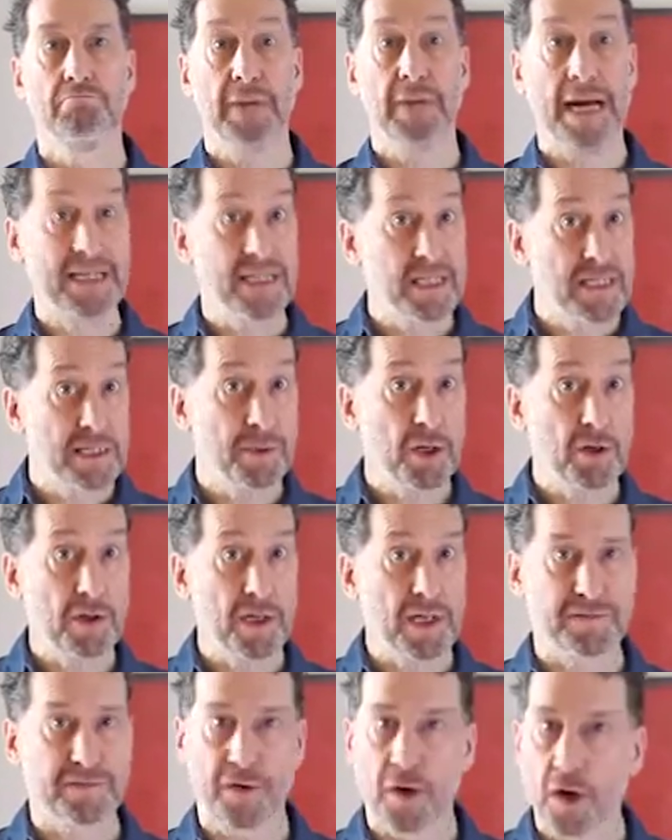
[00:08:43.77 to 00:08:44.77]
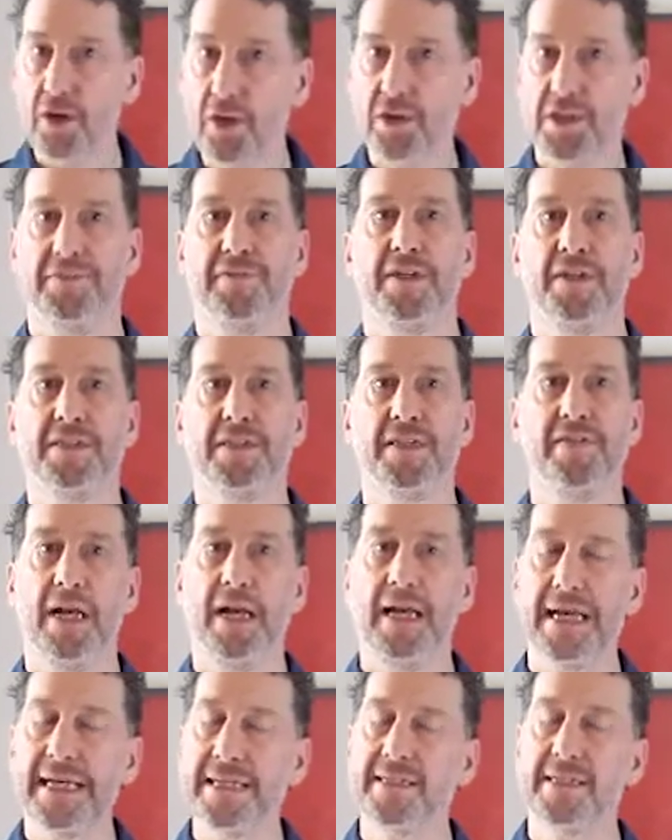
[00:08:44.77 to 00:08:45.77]
and to be honest, for lots of us in the
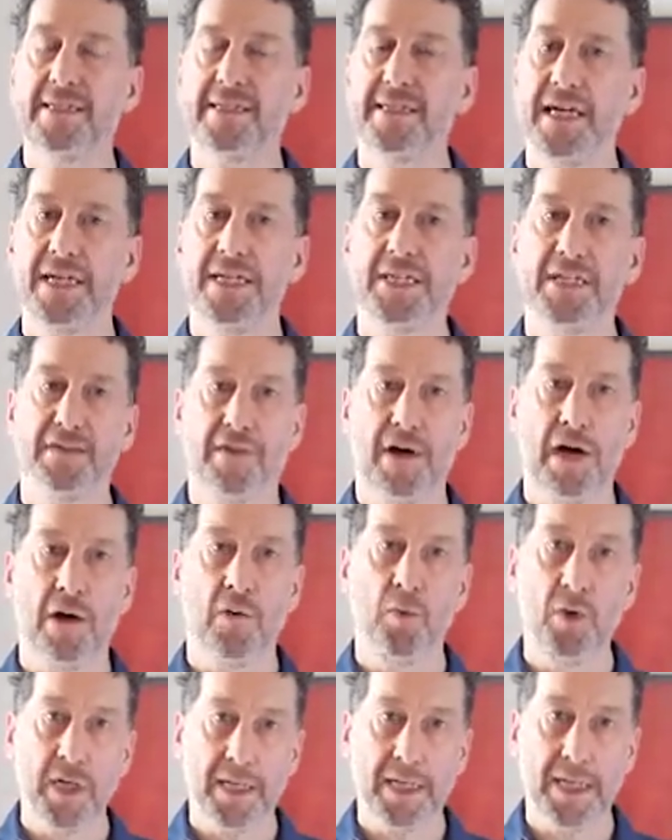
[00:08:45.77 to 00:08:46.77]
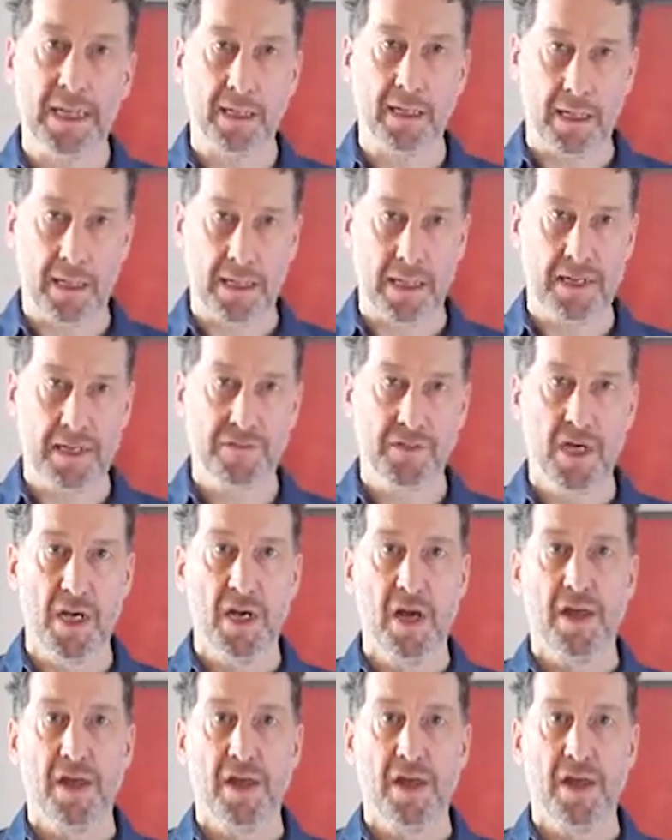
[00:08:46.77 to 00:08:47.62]
later stages of our working lives,